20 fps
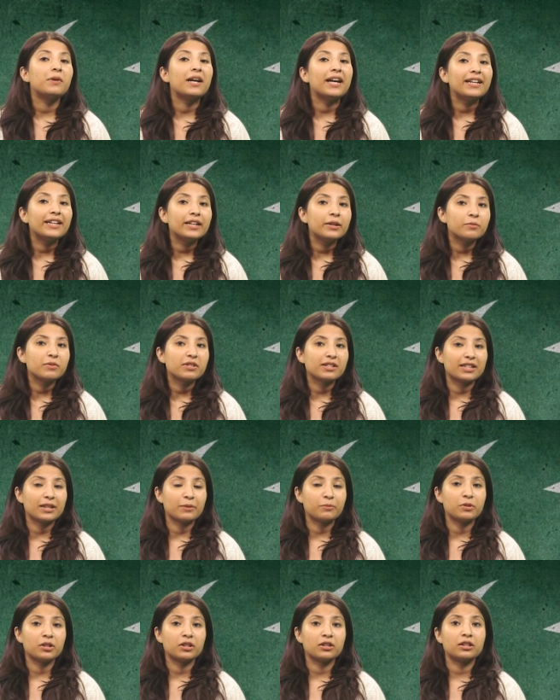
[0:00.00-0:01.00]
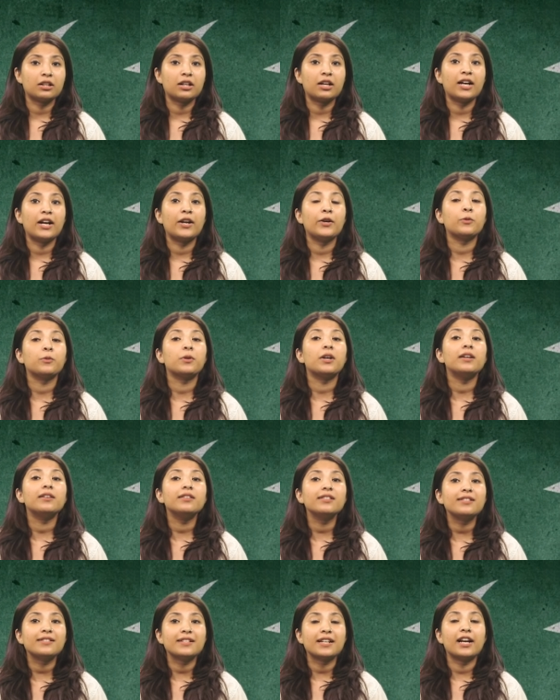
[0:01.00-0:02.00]
My name is Debdutta, and to
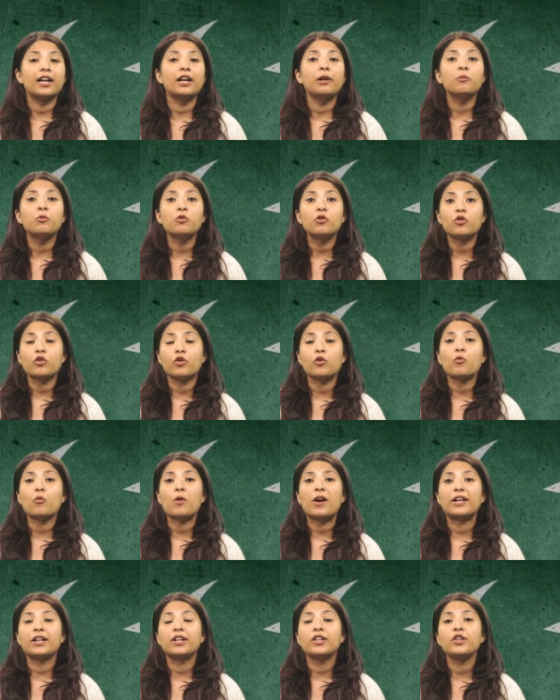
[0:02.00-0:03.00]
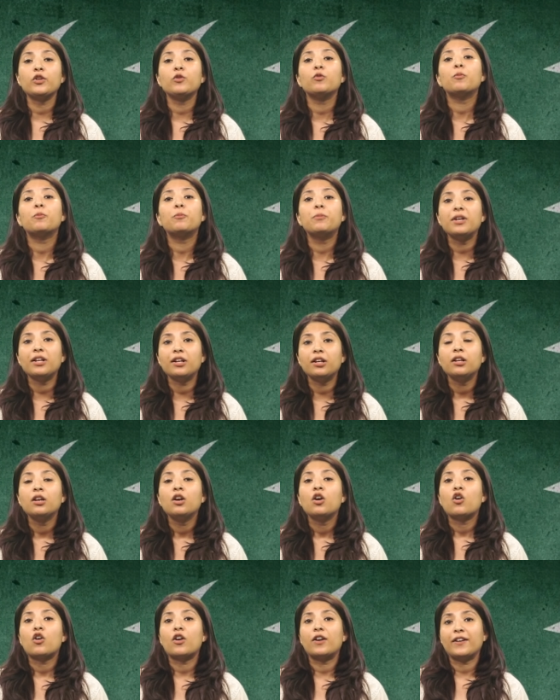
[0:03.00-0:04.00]
understand more on why a new bill
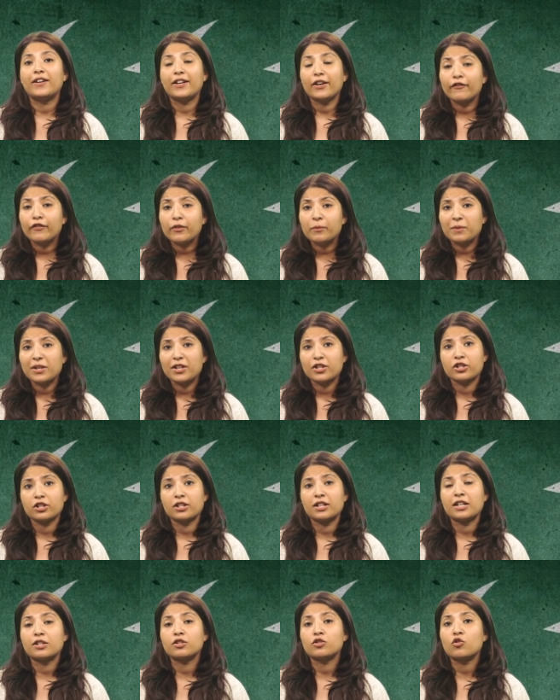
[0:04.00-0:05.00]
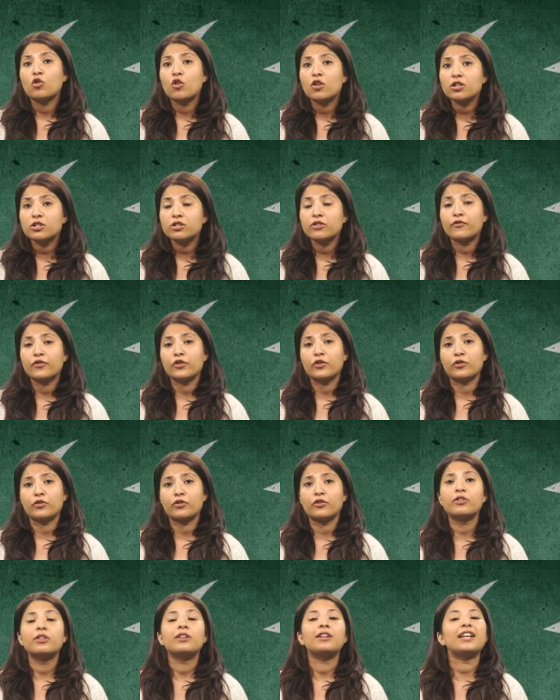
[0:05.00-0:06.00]
on defamation has caused a
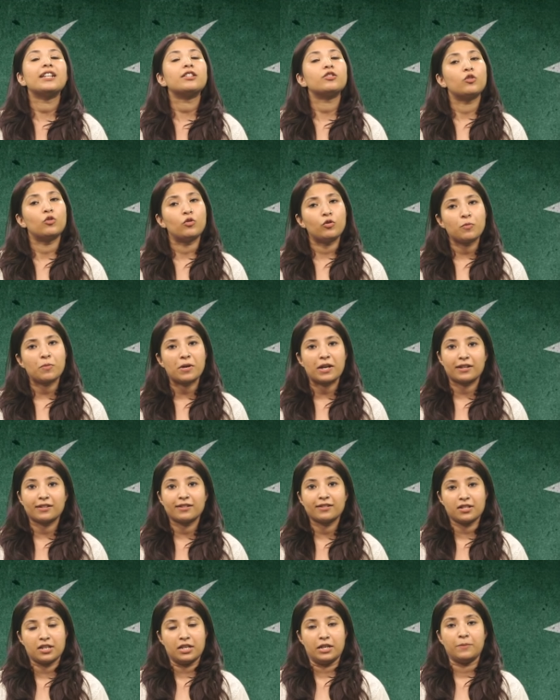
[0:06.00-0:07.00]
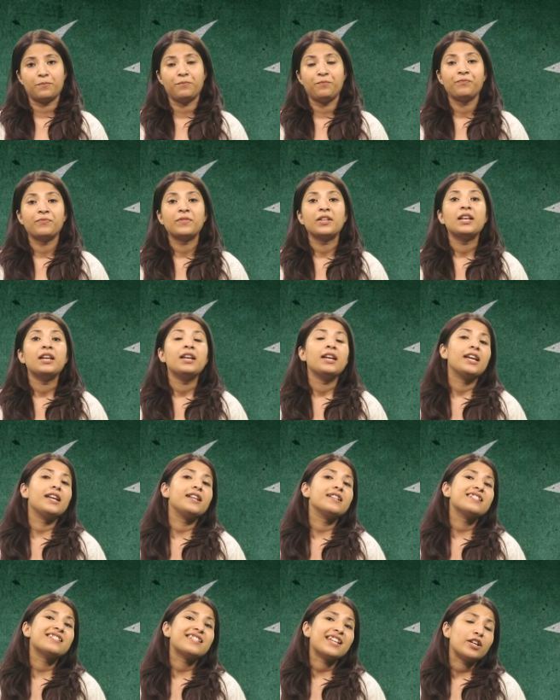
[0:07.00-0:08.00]
furore, let's go to Pakistan.
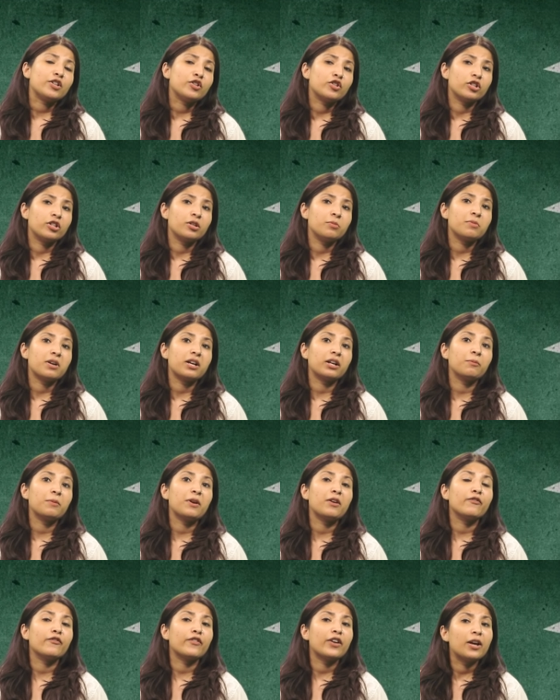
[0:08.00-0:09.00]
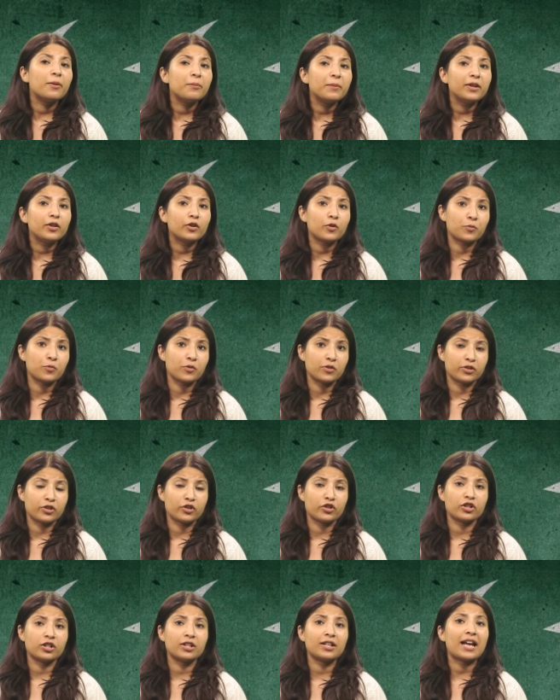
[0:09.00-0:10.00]
In a session marked by vehement
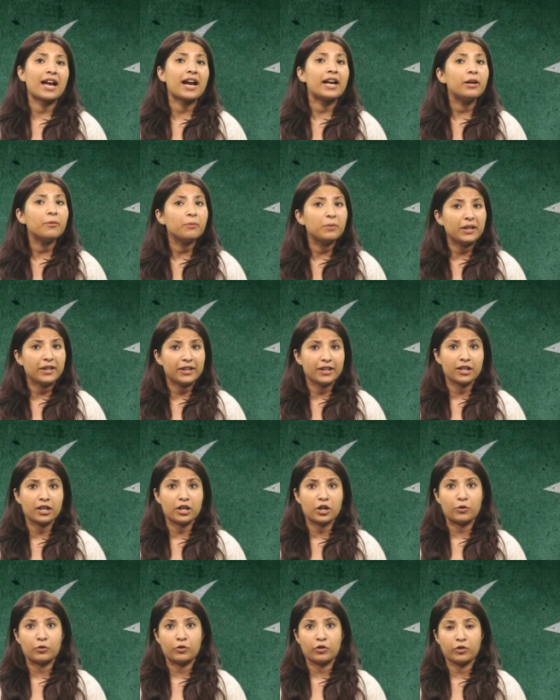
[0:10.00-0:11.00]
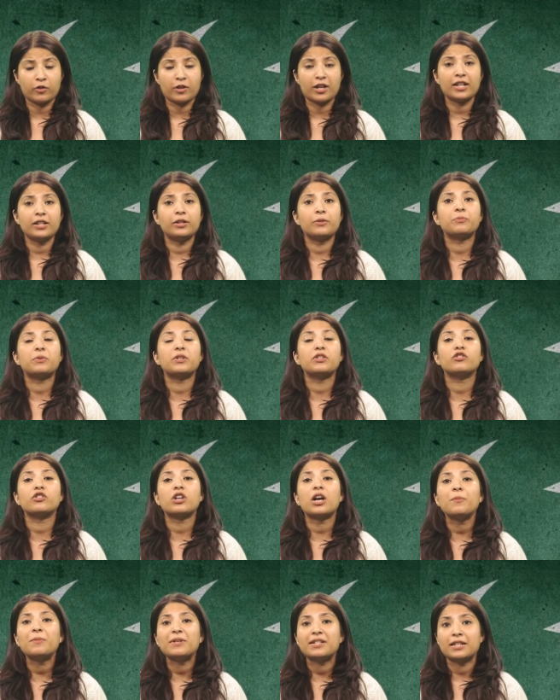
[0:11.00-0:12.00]
opposition and media outcry, the
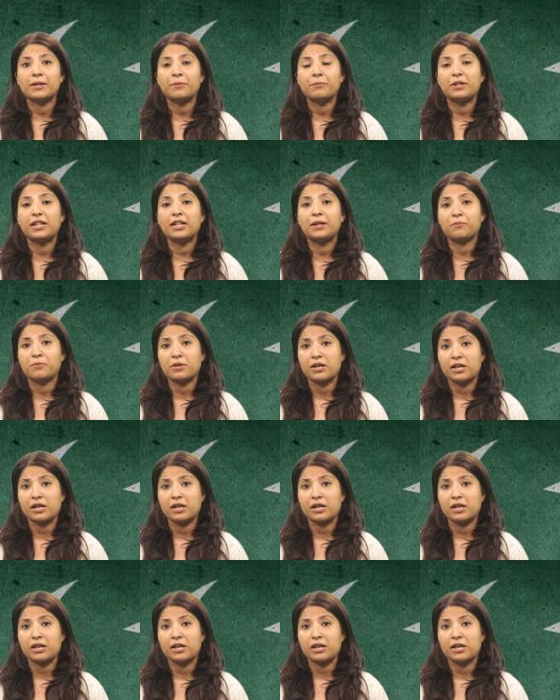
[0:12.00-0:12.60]
Punjab Assembly in